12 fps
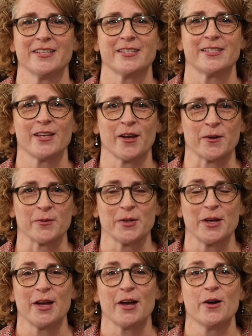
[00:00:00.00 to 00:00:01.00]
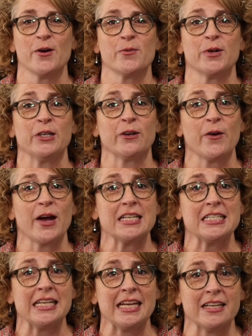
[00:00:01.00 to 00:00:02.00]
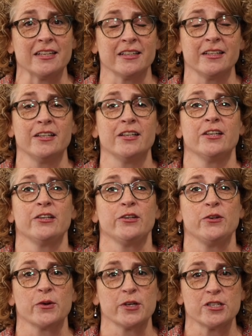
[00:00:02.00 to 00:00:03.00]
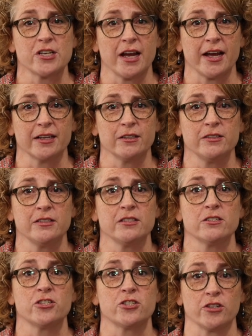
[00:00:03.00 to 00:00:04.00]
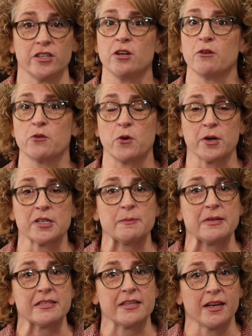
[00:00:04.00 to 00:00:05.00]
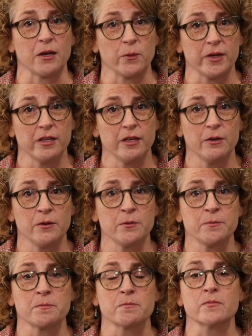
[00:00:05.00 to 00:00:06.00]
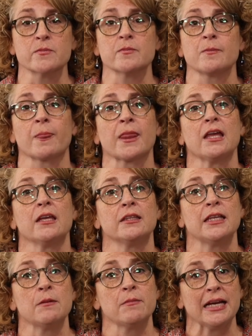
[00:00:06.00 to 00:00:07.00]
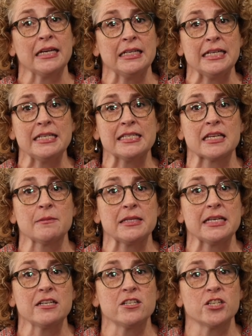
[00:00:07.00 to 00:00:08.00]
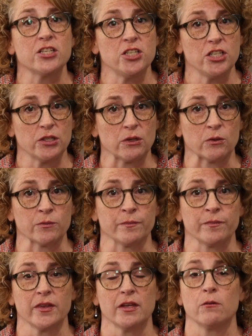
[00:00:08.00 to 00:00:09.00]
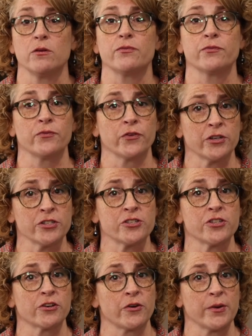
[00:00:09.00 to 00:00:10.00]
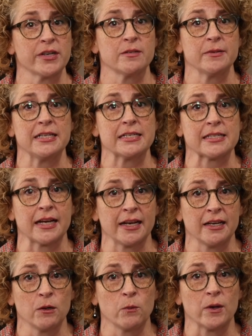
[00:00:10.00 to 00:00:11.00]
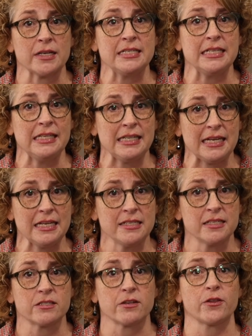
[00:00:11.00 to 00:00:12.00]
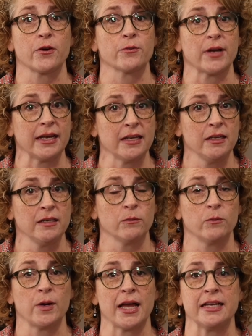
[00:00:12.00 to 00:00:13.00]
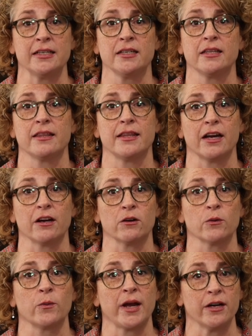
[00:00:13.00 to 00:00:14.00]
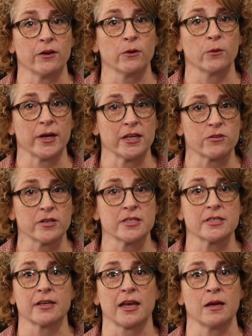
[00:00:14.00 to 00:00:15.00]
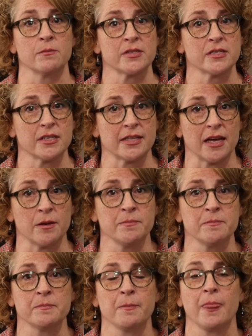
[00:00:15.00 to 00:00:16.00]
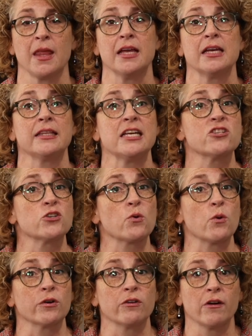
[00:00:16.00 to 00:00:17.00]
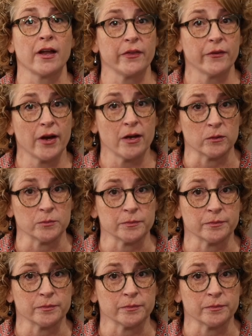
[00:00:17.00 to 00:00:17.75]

So when you go out to eat, your child should, of course, be sitting with you. They might need something to do. Well, first, they're going to be deciding what to eat, so they're ready when their waiter or waitress comes to them. They should order on their own.